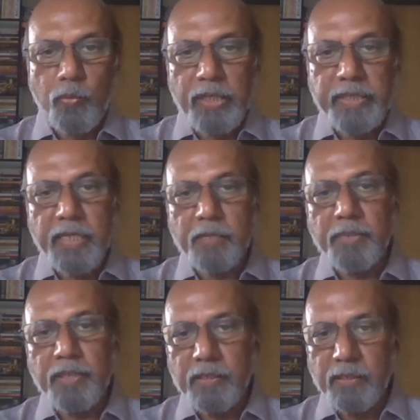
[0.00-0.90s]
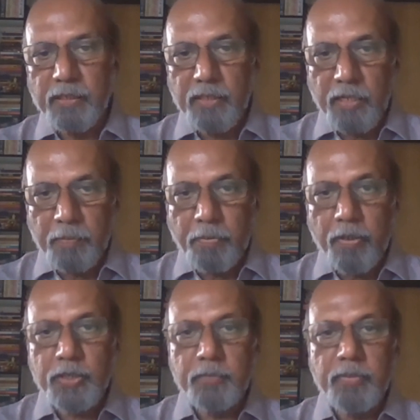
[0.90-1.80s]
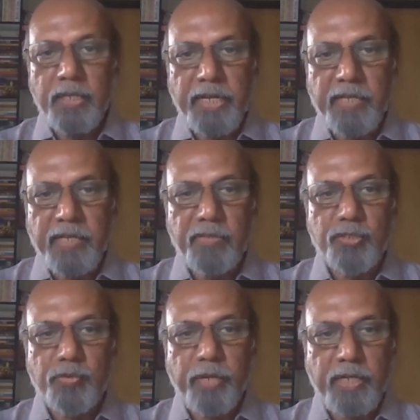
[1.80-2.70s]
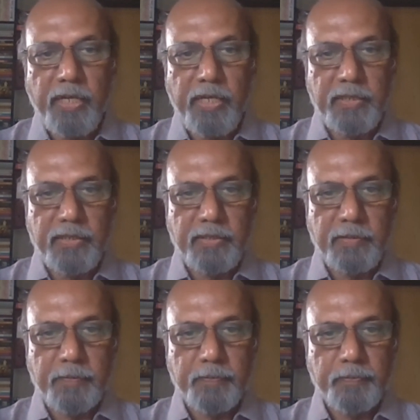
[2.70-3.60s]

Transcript: will there be a possible interest rate hikes.